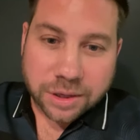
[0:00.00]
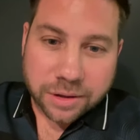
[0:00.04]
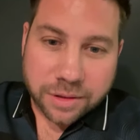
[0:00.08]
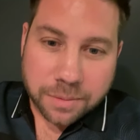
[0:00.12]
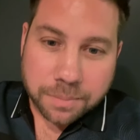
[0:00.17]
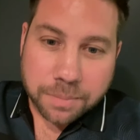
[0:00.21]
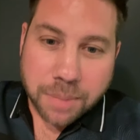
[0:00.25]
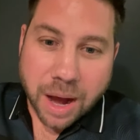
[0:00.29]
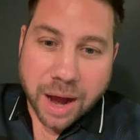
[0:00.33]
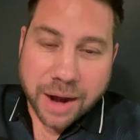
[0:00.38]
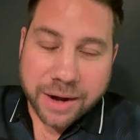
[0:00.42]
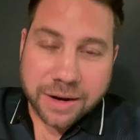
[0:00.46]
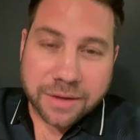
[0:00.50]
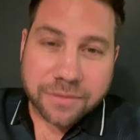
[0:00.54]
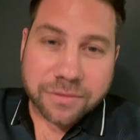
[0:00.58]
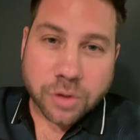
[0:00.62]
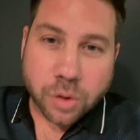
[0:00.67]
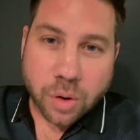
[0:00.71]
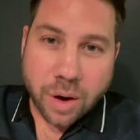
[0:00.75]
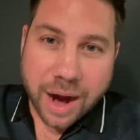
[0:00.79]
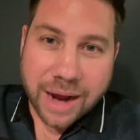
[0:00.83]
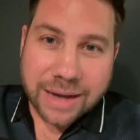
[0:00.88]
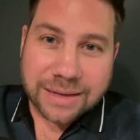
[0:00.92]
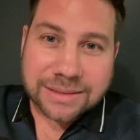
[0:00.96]
to the body
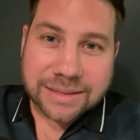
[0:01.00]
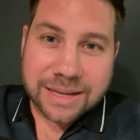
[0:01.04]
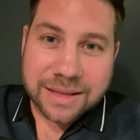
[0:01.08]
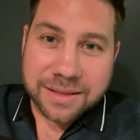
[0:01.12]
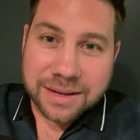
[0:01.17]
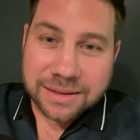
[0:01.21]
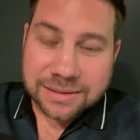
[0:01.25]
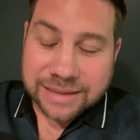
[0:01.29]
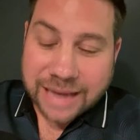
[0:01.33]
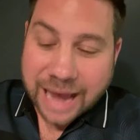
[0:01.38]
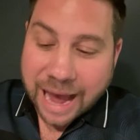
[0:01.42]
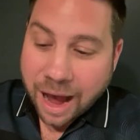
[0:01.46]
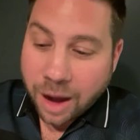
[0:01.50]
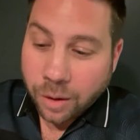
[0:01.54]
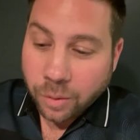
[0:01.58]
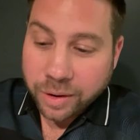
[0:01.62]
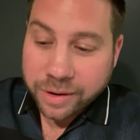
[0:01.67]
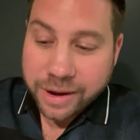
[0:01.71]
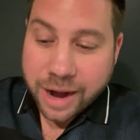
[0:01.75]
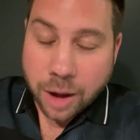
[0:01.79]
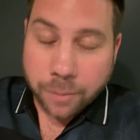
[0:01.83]
of Christ in this hour.